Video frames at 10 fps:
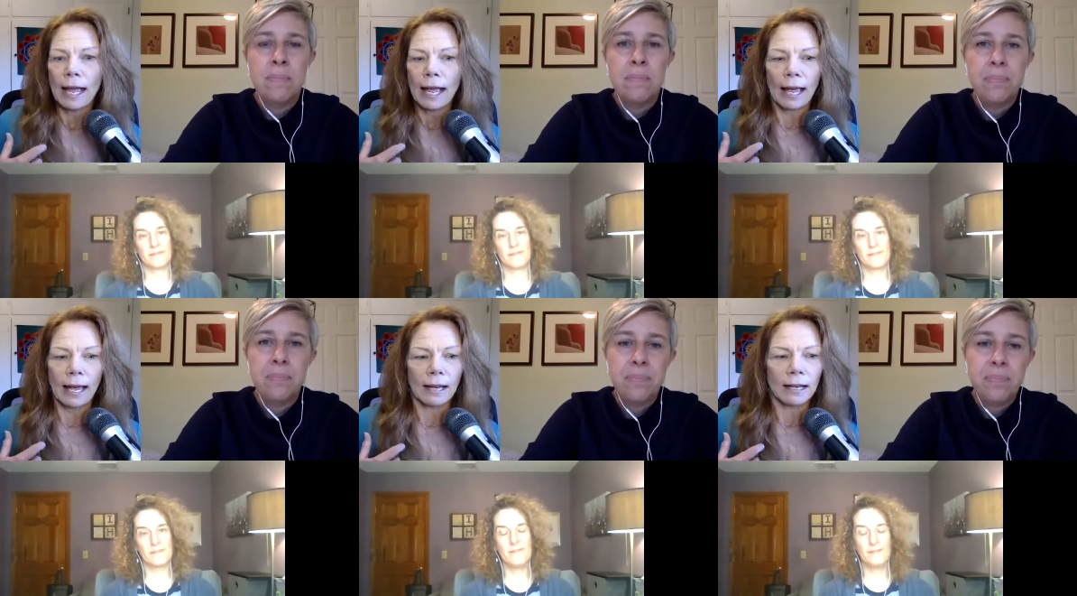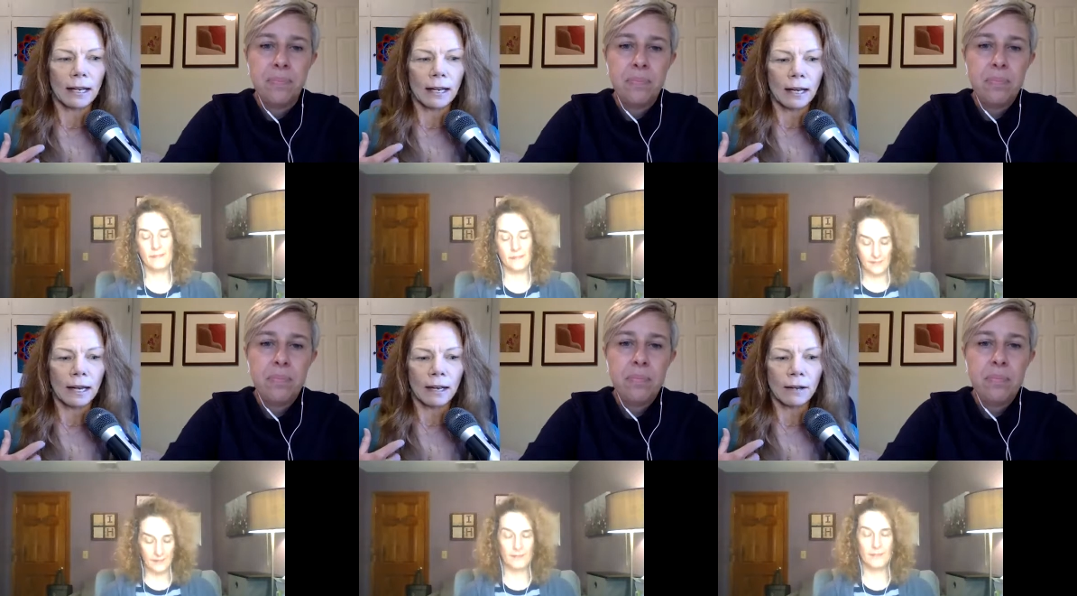Speaker 1: and
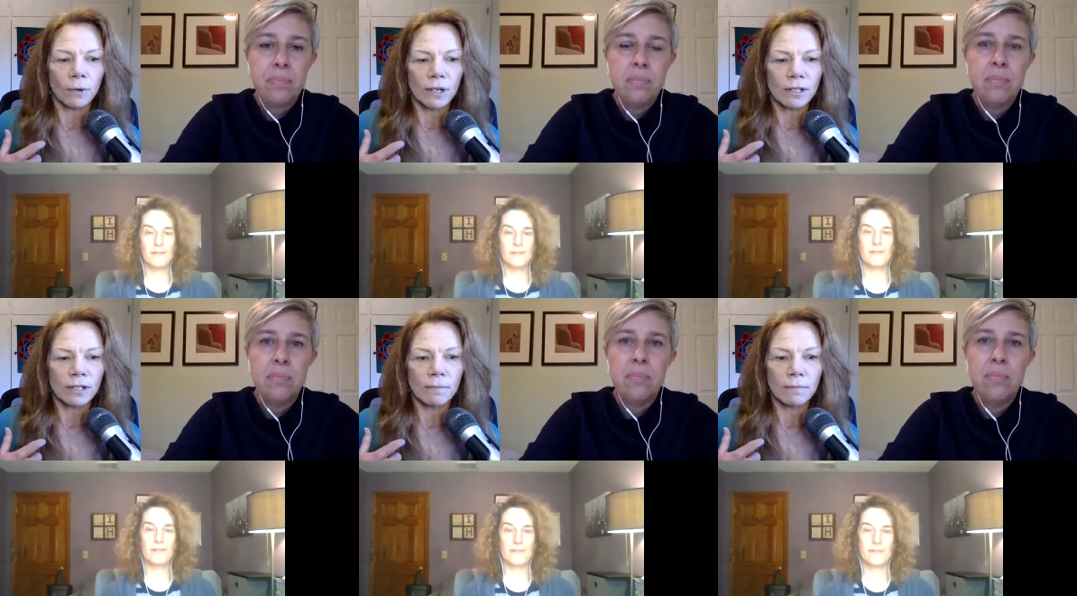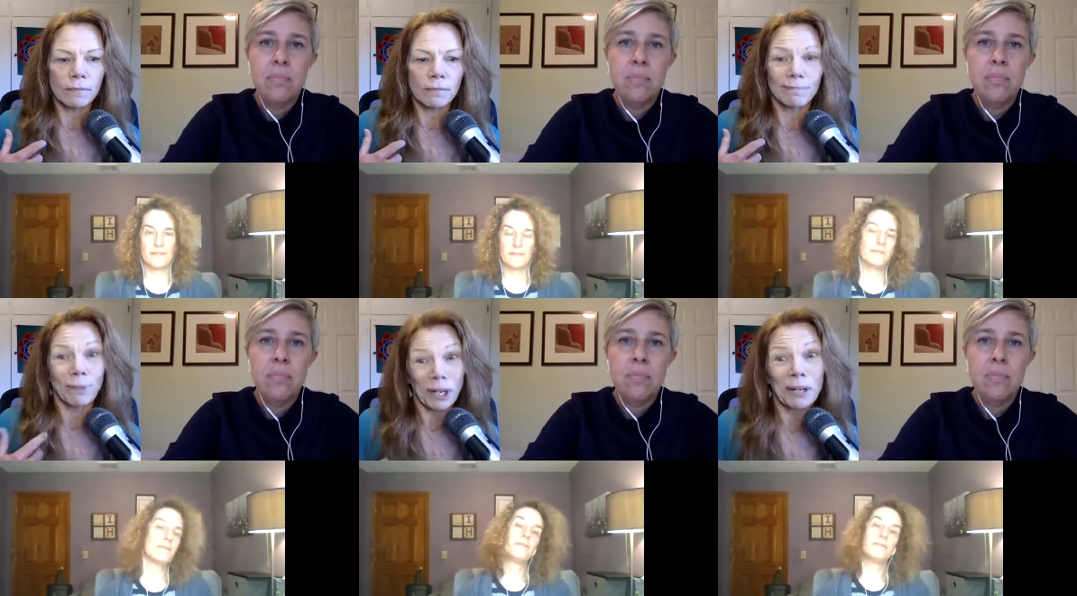it was
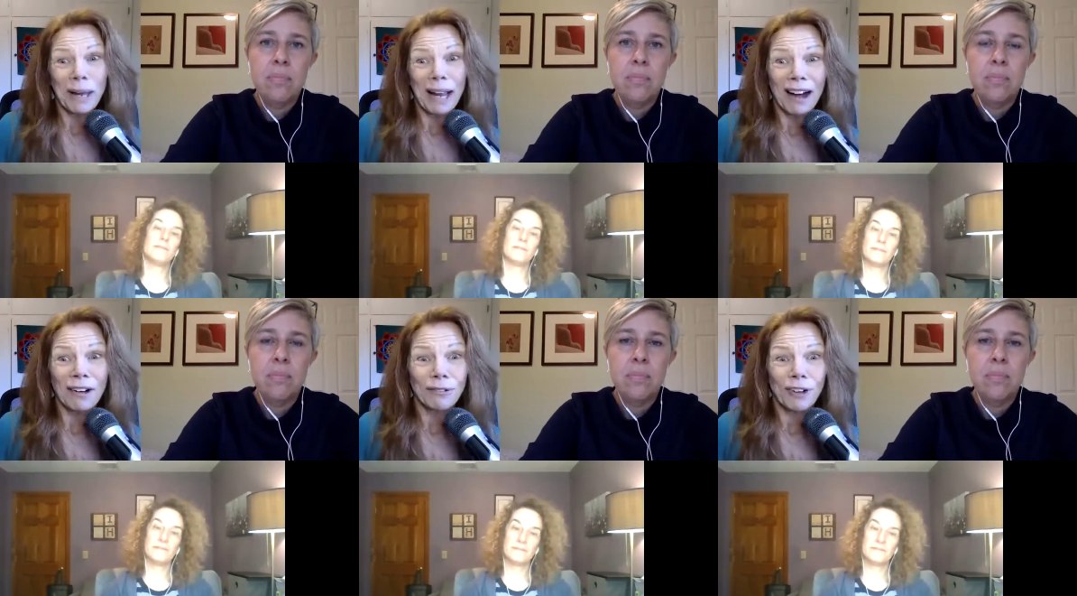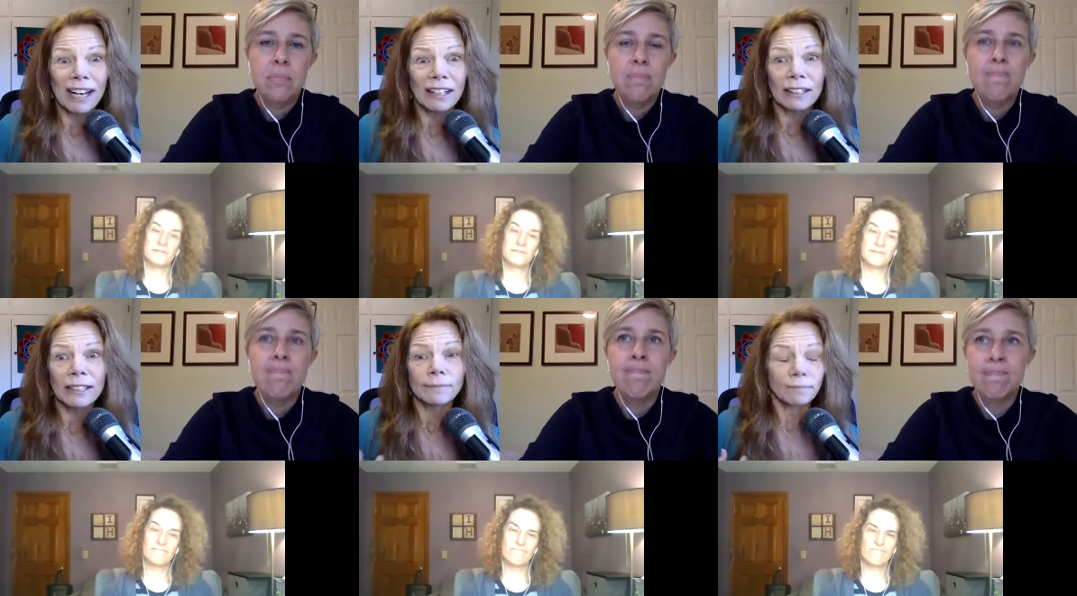burning me out frankly mm.